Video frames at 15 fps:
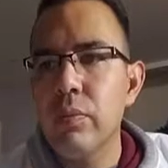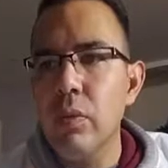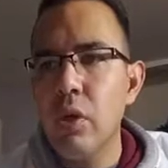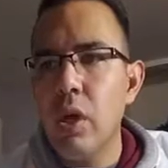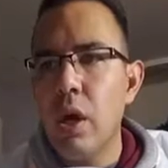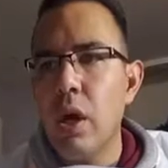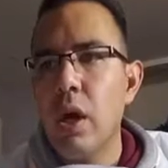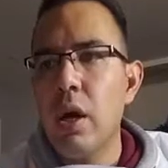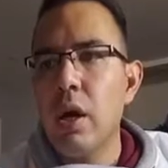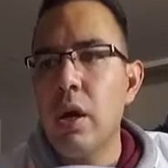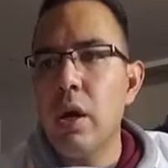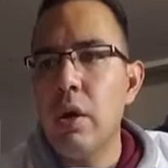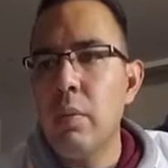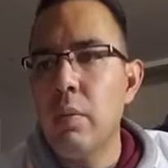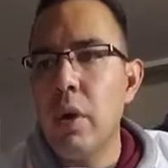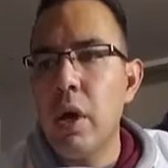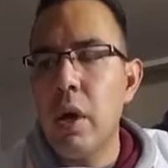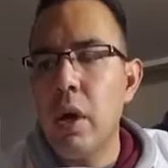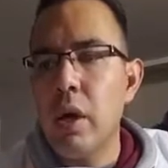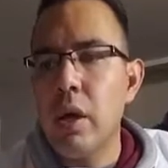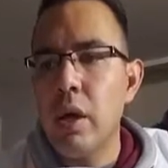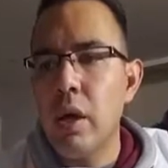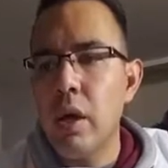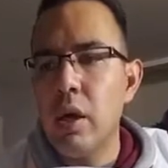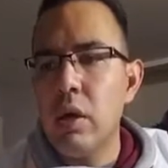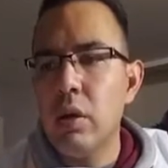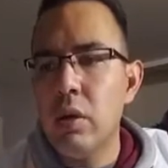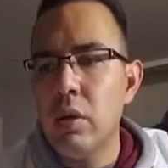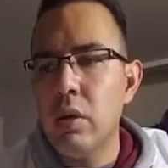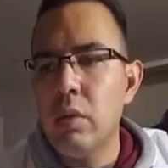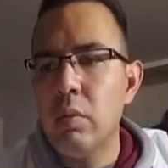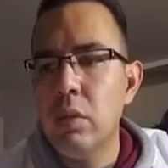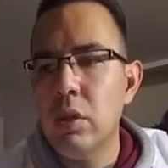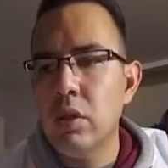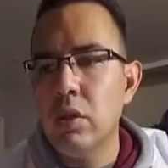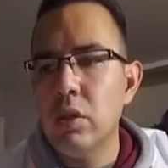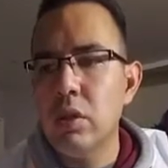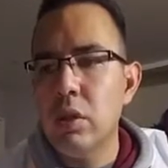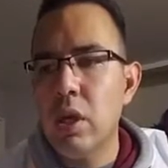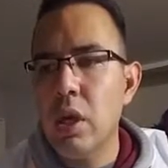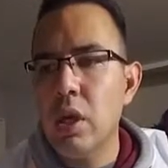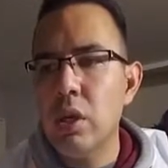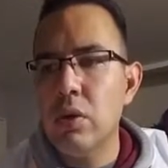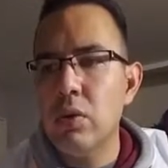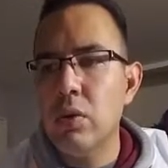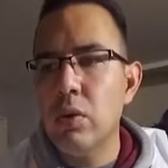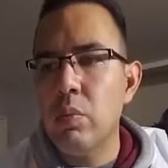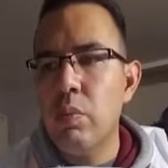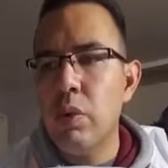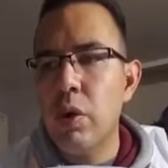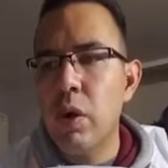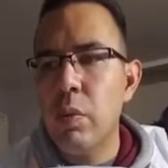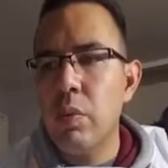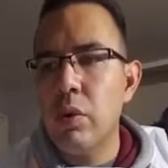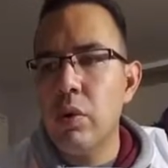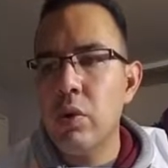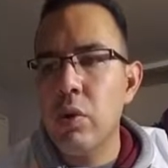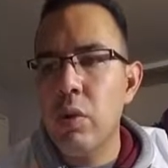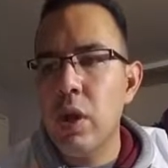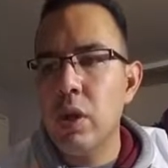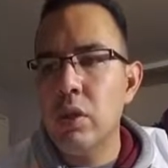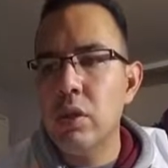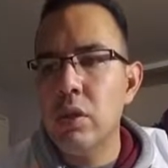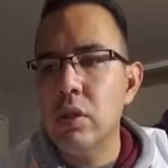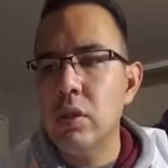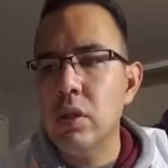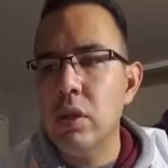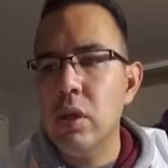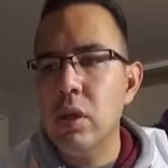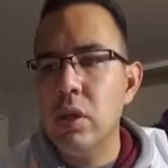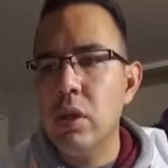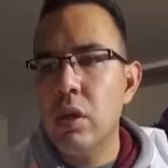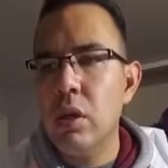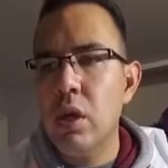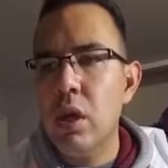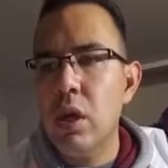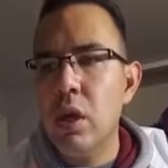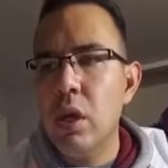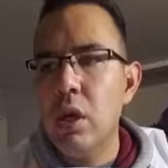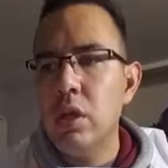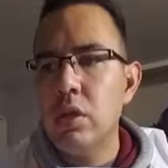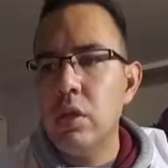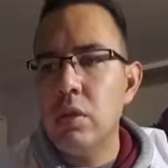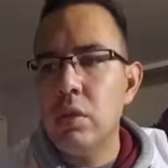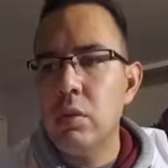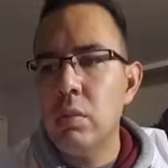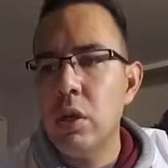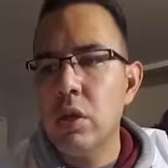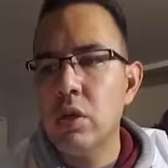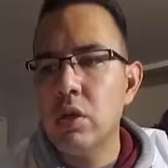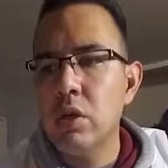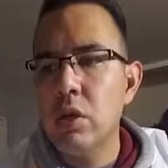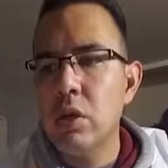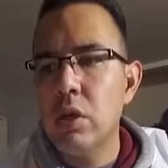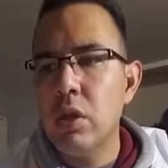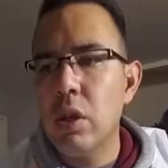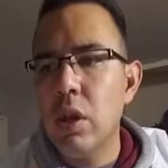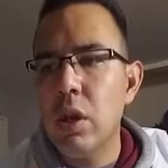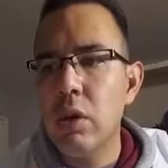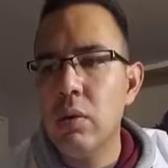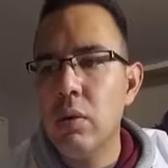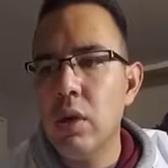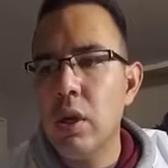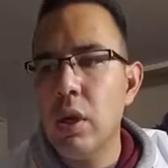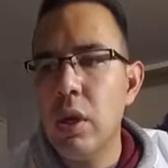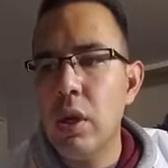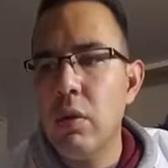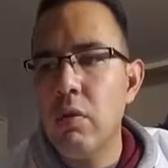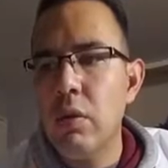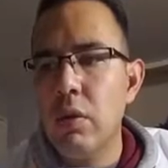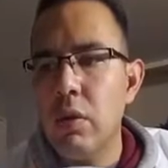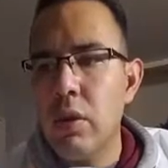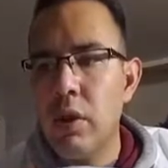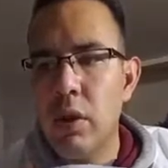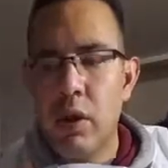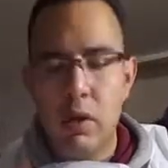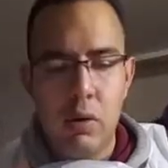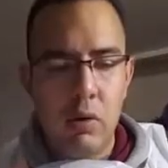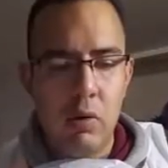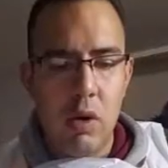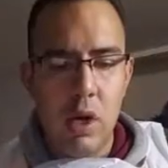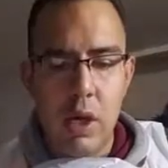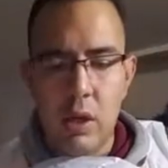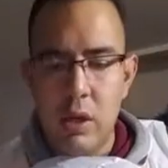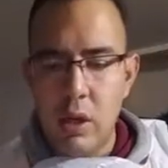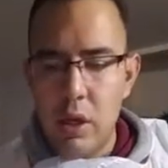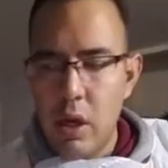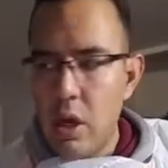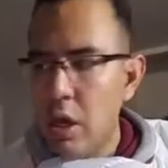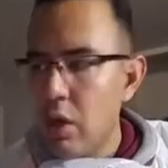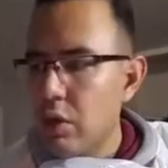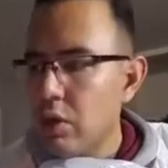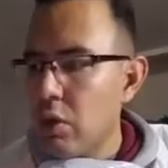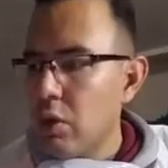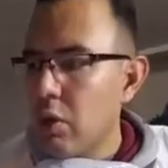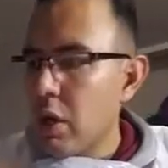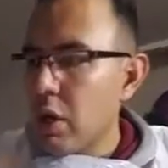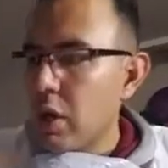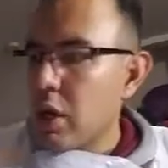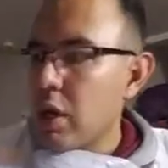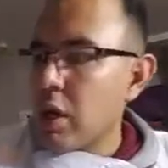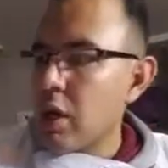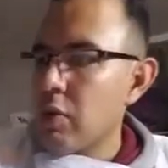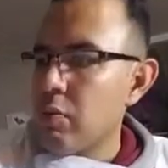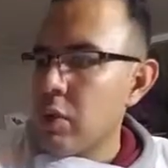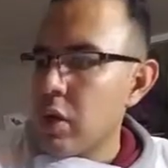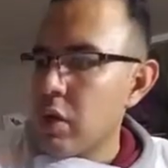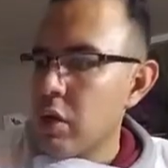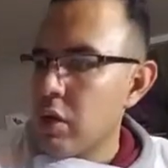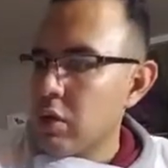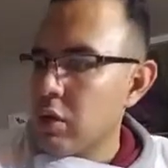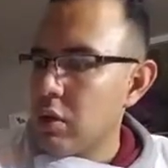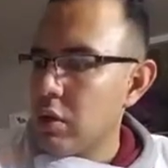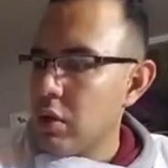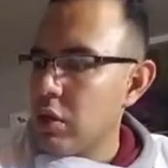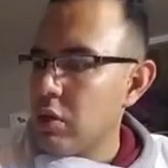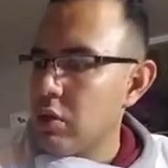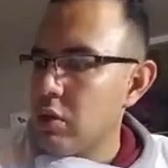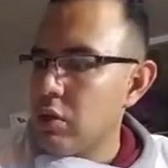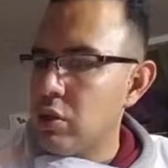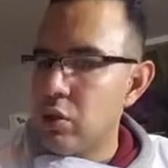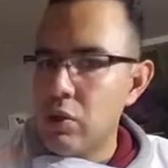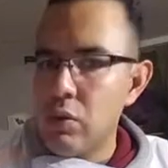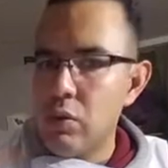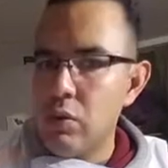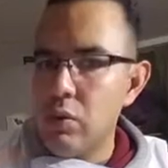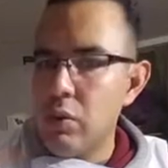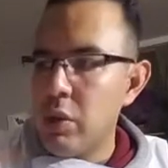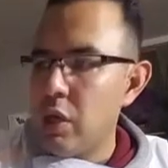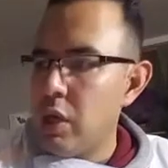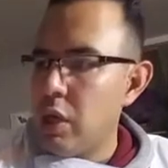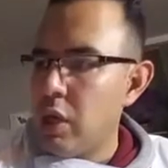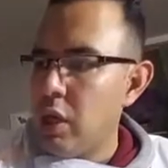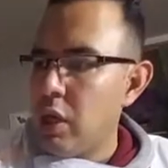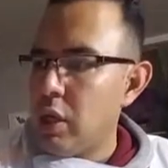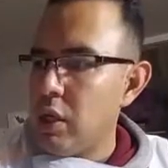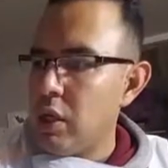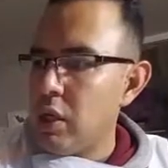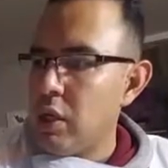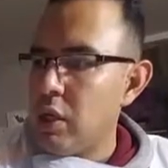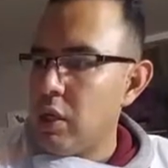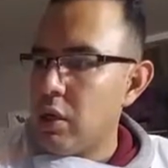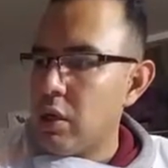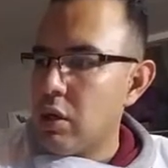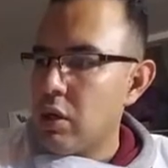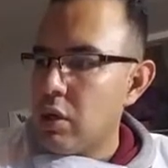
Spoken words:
I am just getting to the proper directions here just to make sure that we get everything correct. So I have my inoculation tube here.